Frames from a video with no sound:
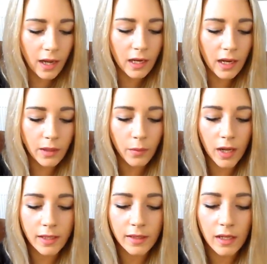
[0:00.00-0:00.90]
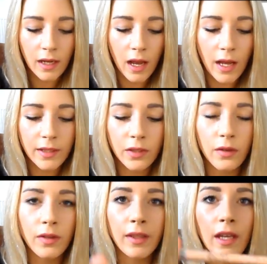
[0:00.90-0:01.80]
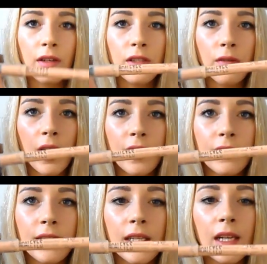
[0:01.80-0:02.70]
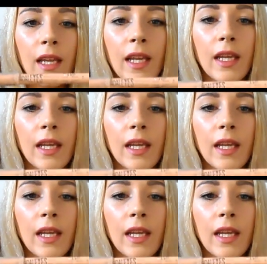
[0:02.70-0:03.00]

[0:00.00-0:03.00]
Eyeliner wise, I took the under eye concealer